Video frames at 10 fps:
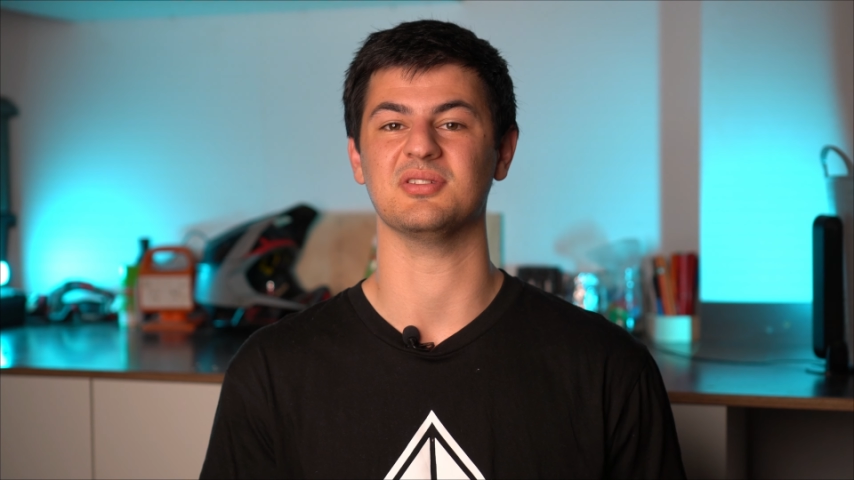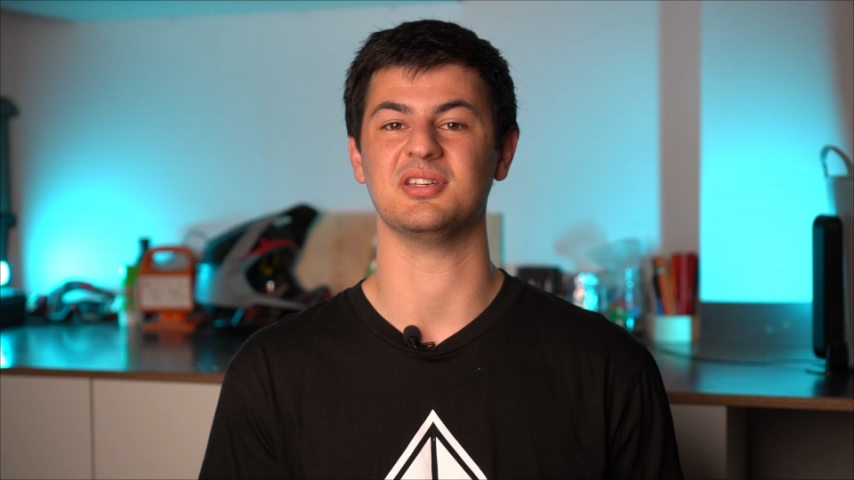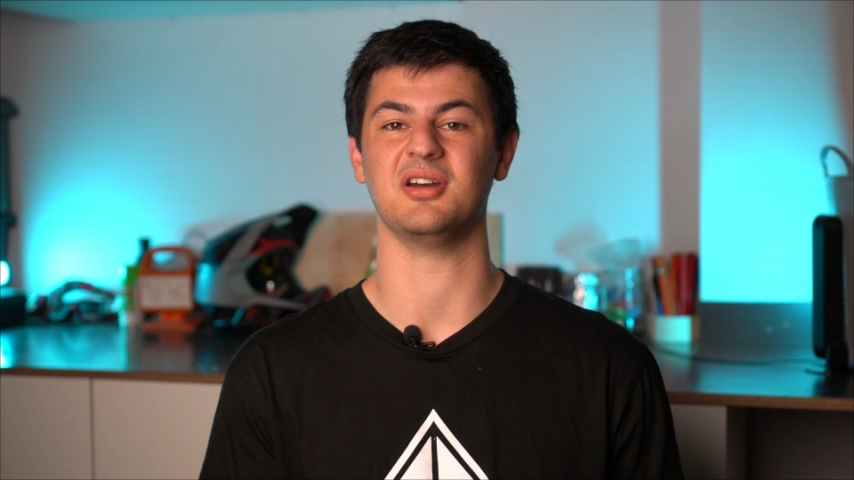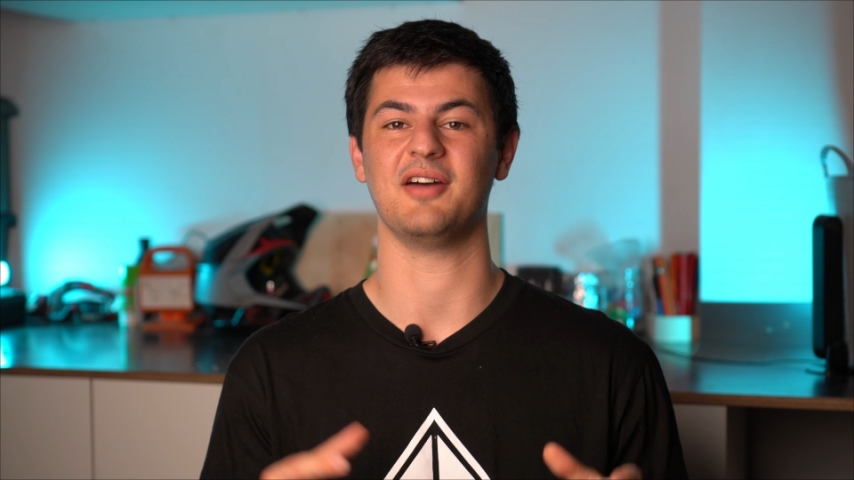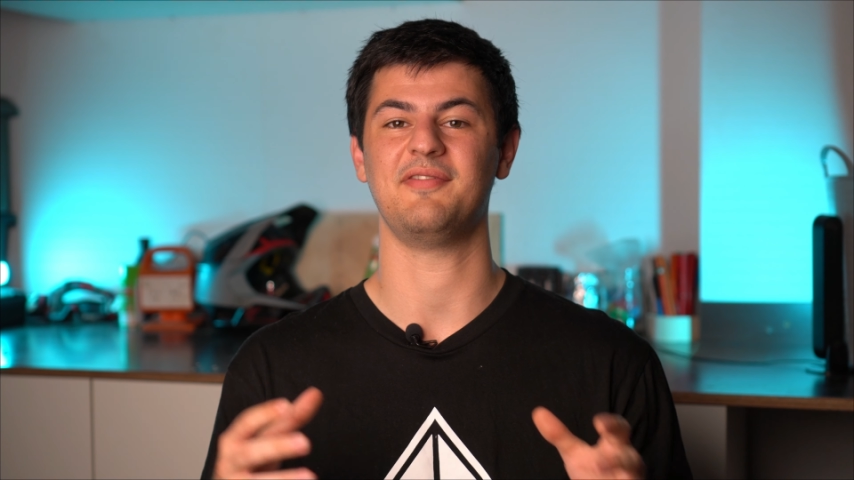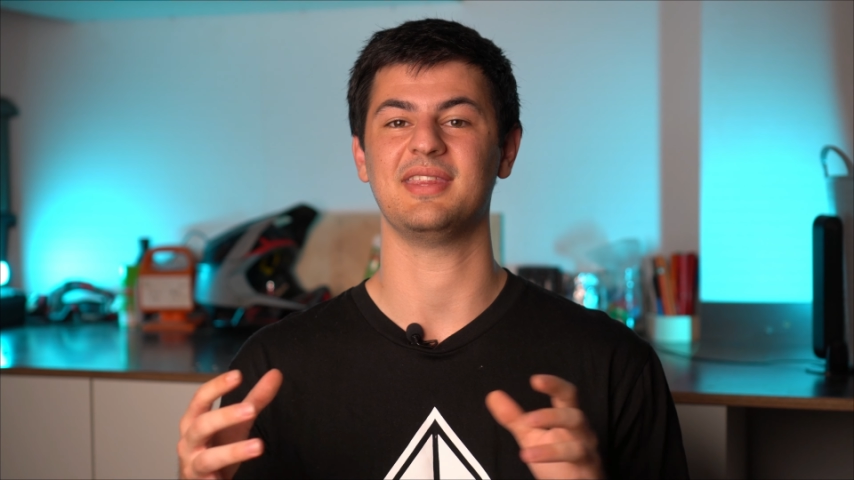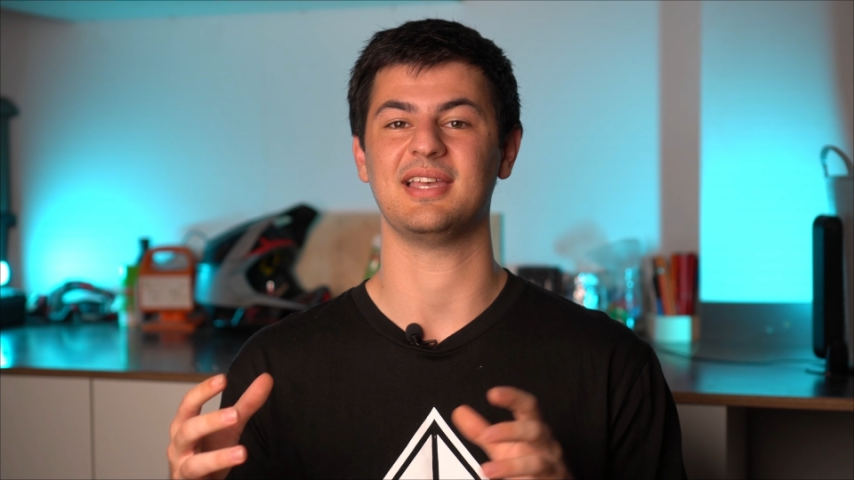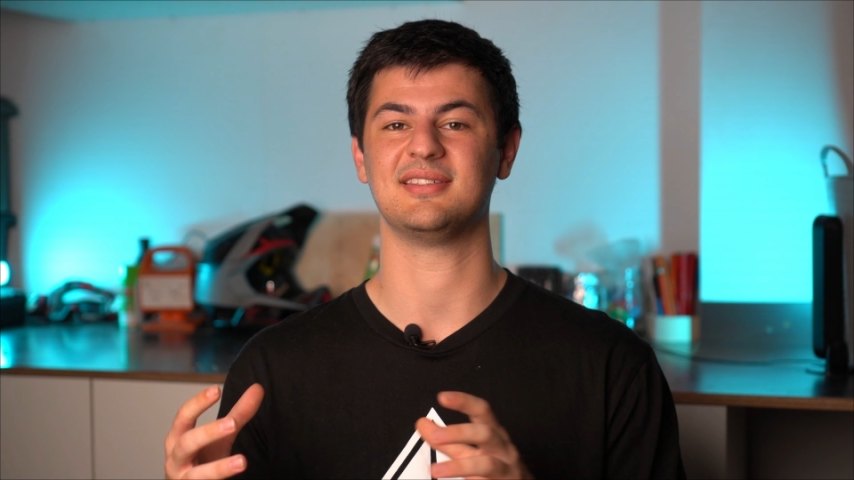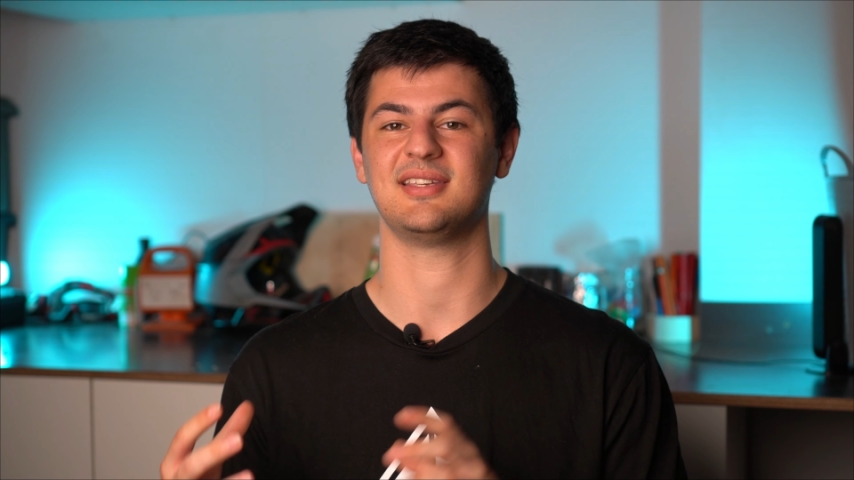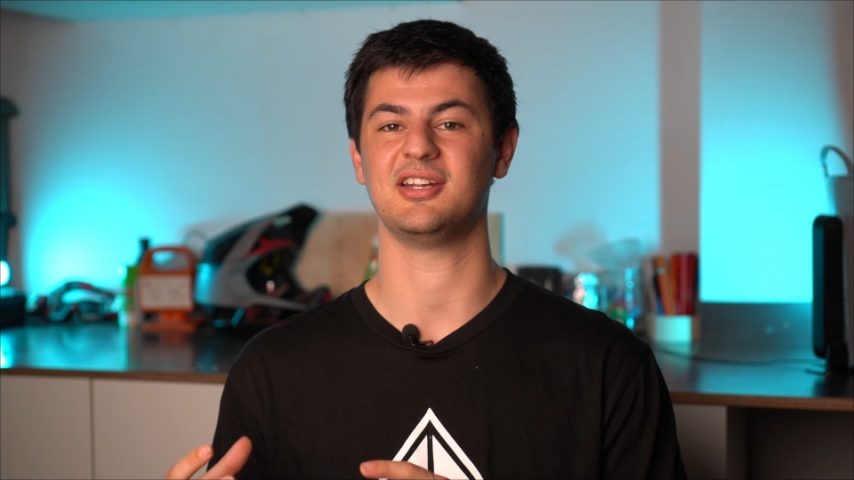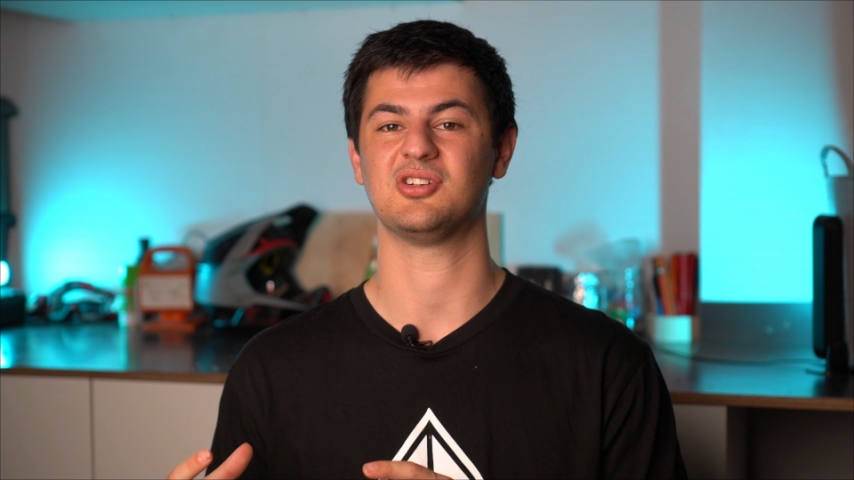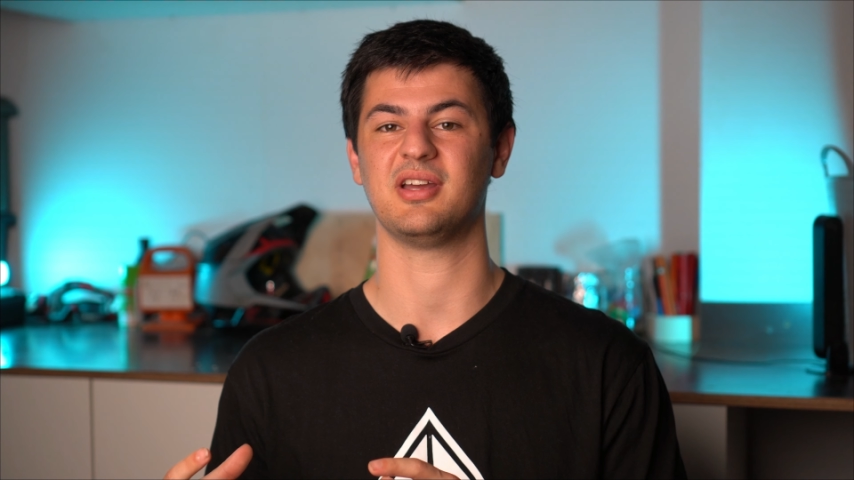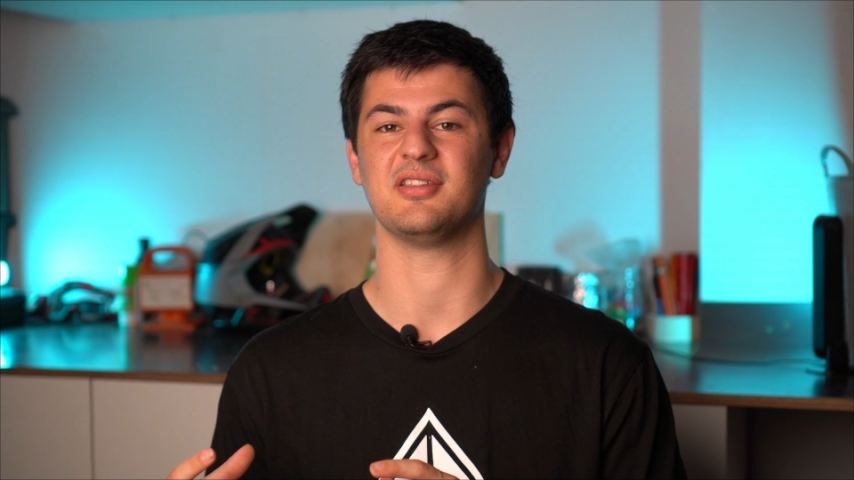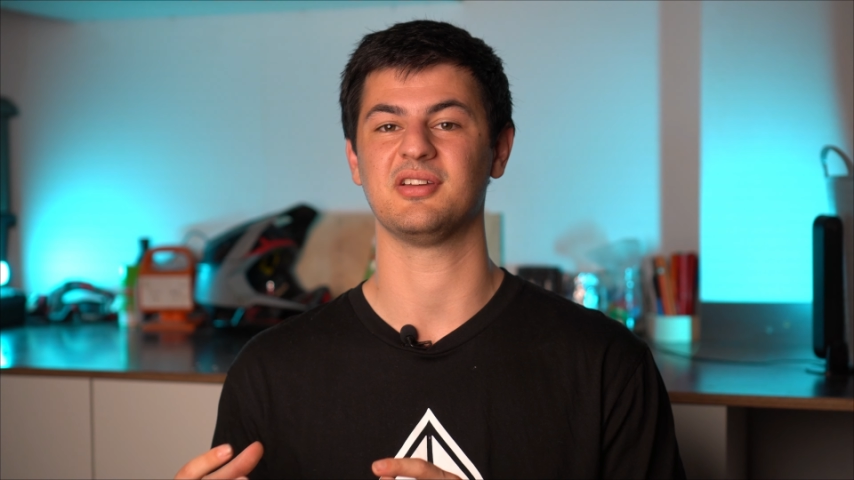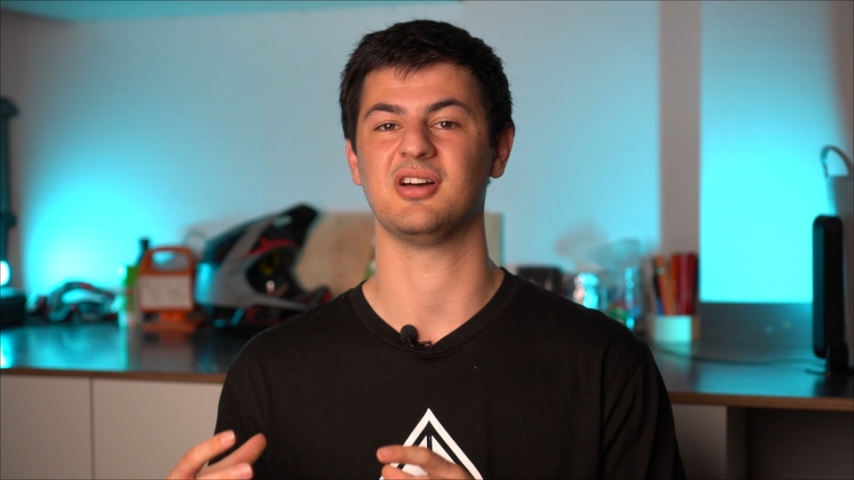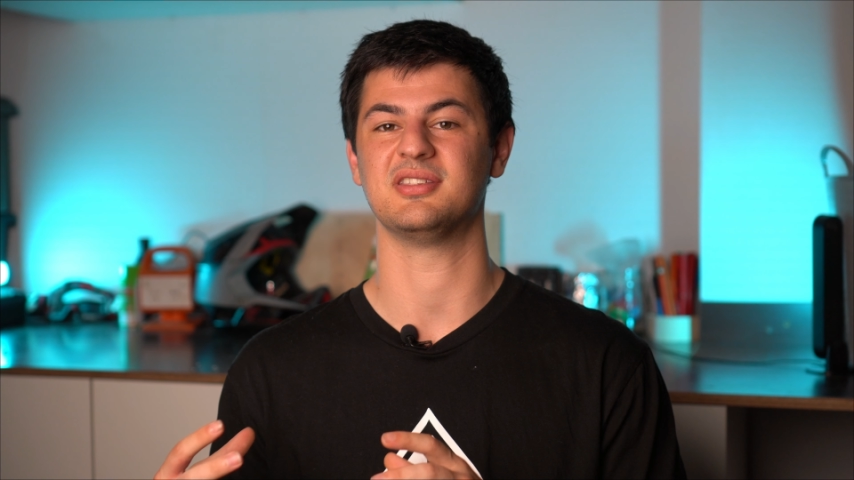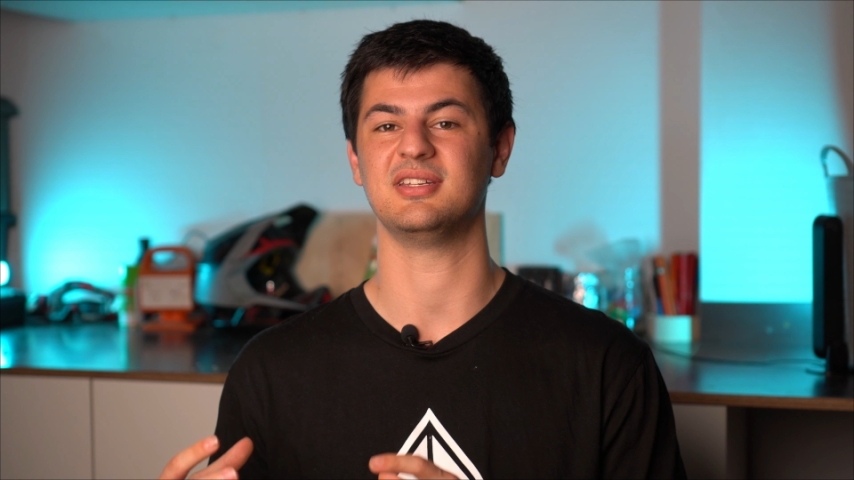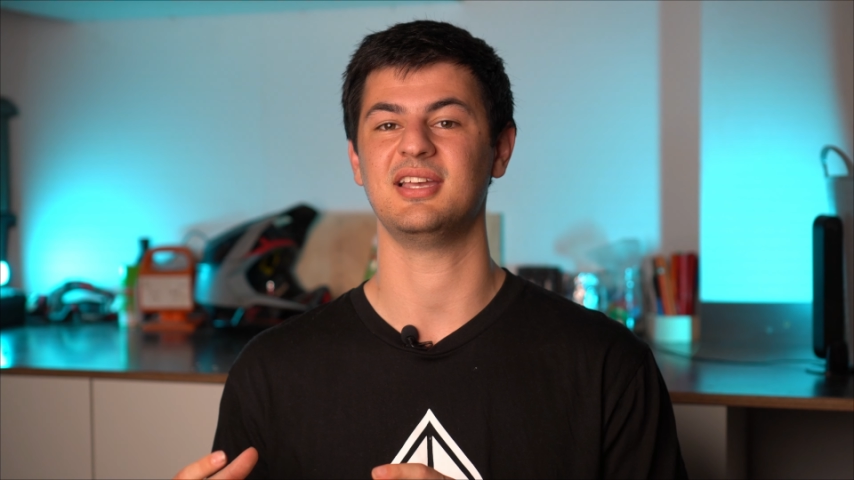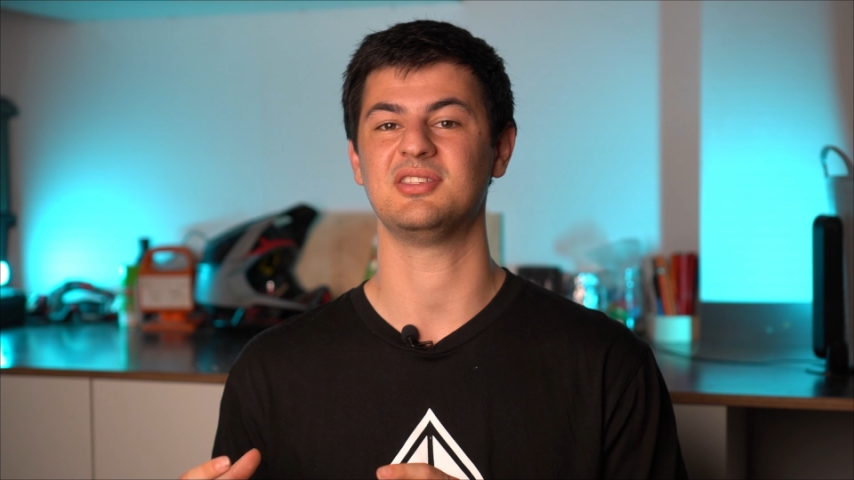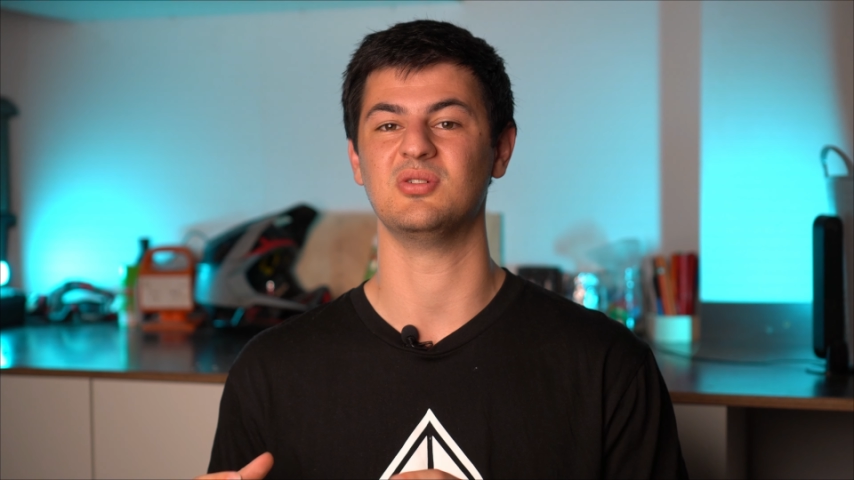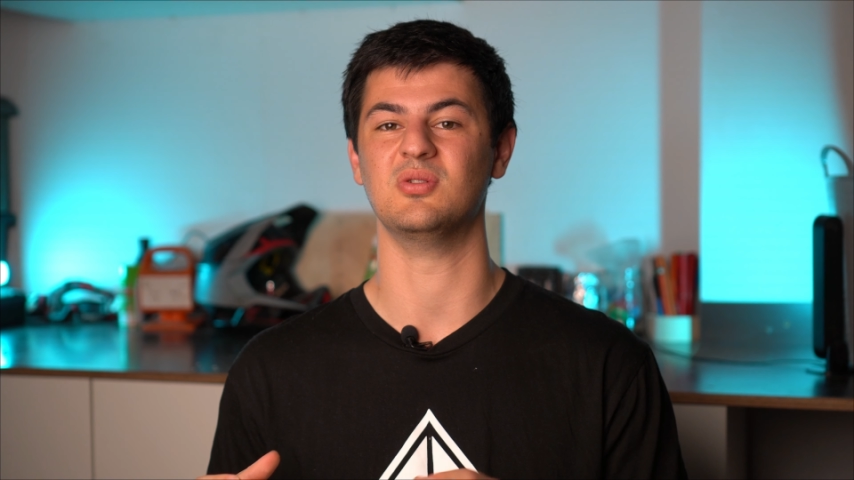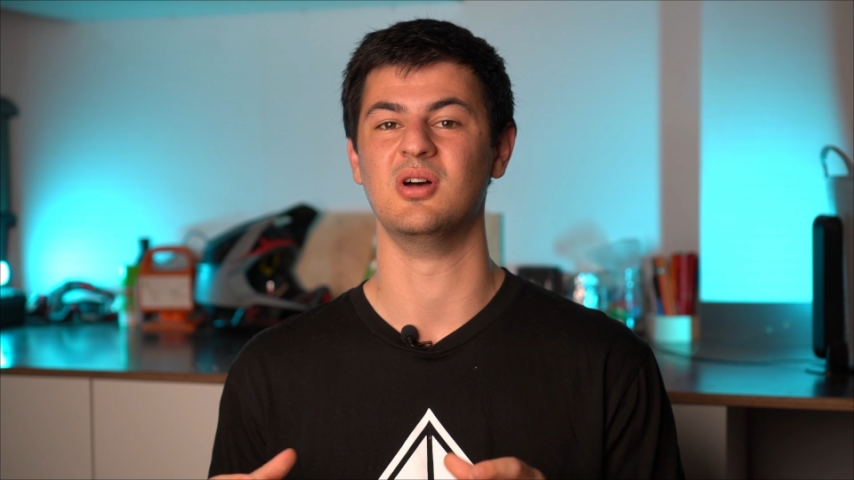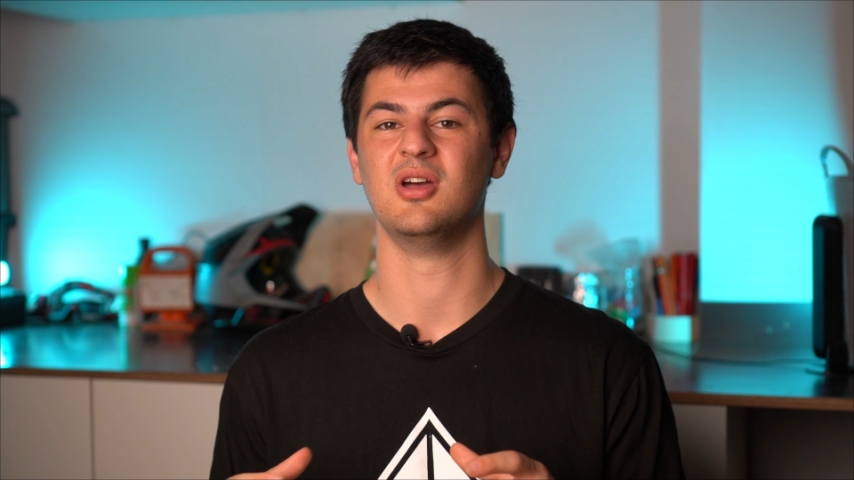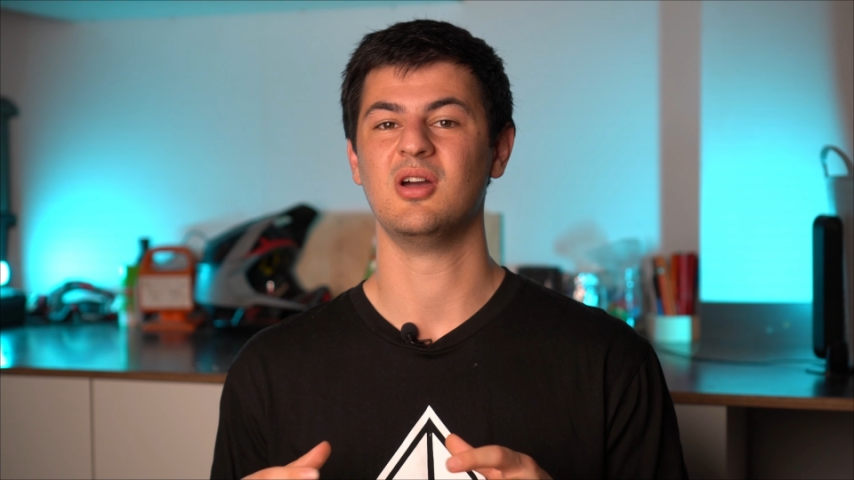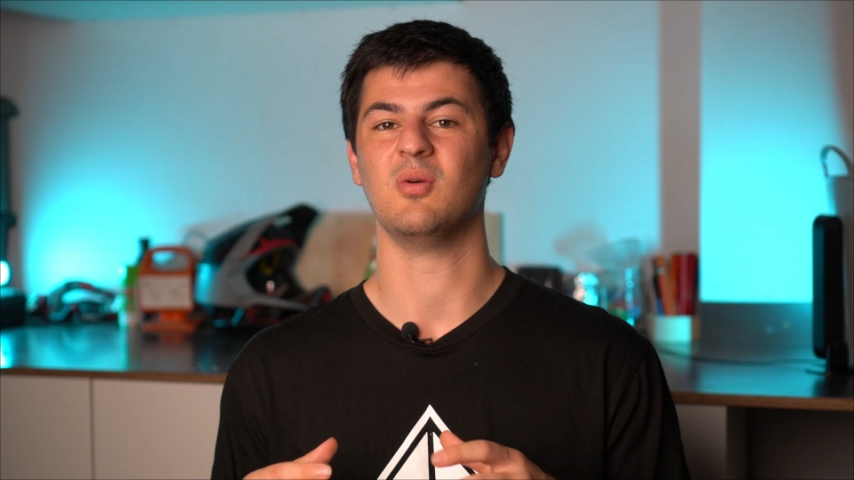So I found that center tread on the Continental